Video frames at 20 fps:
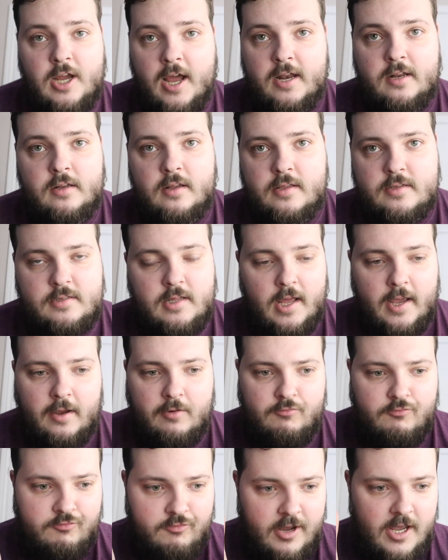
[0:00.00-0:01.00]
channel is
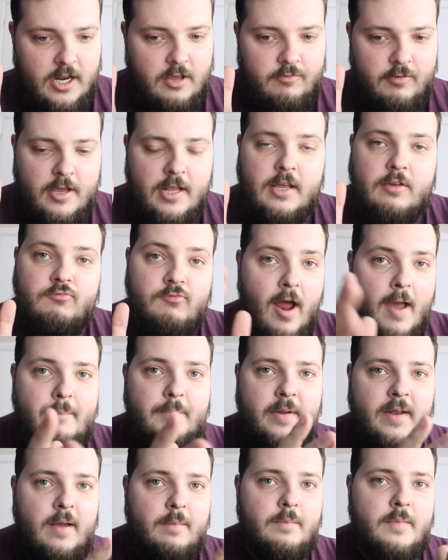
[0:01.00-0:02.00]
like really
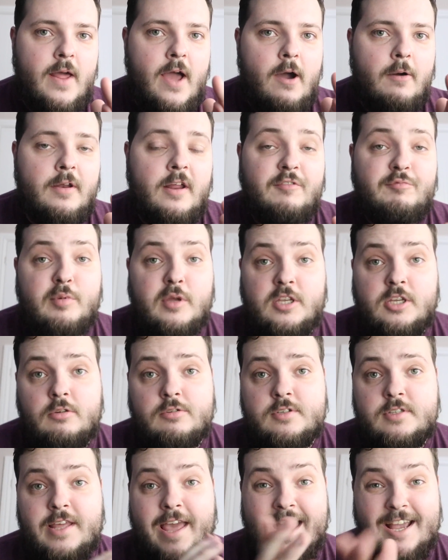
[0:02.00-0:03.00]
ramping up now, and I've been
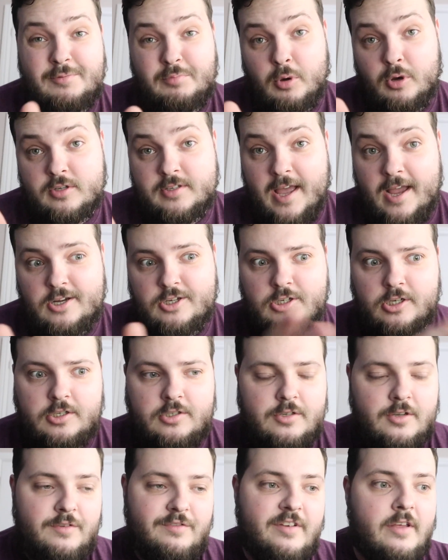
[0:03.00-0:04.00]
using the Xbox actually
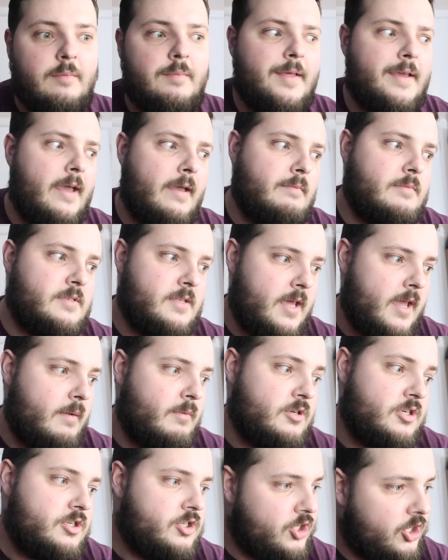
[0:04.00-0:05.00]
to film the games
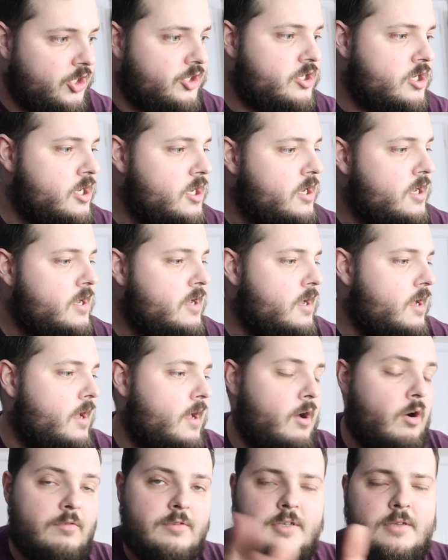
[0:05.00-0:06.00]
there, which is good.
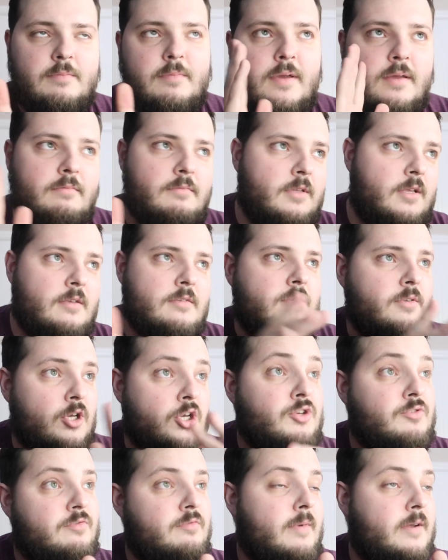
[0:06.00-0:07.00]
Obviously that's
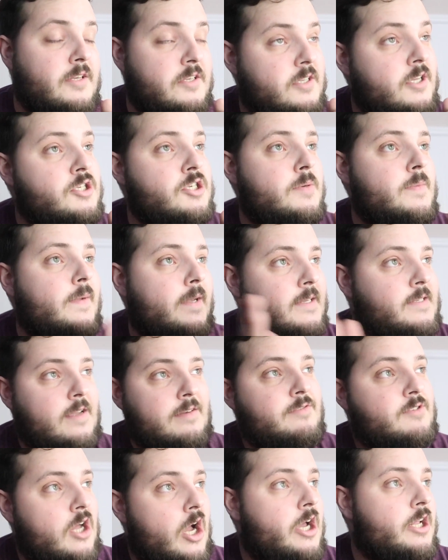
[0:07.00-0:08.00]
good for my decision because
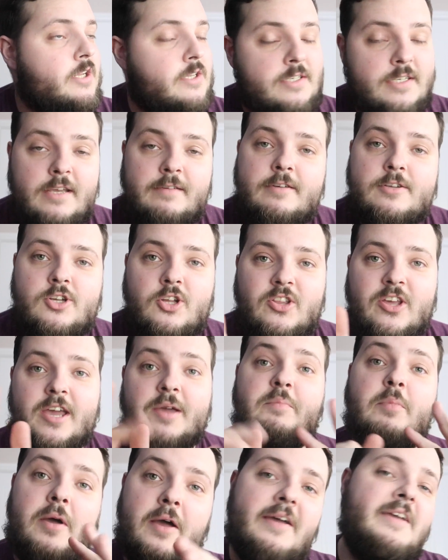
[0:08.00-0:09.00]
I've started a series on
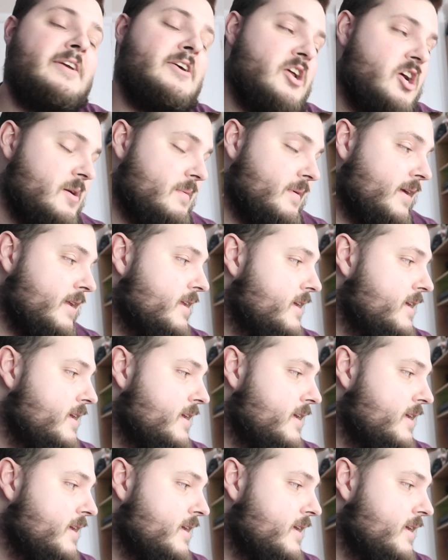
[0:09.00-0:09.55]
there, but you know what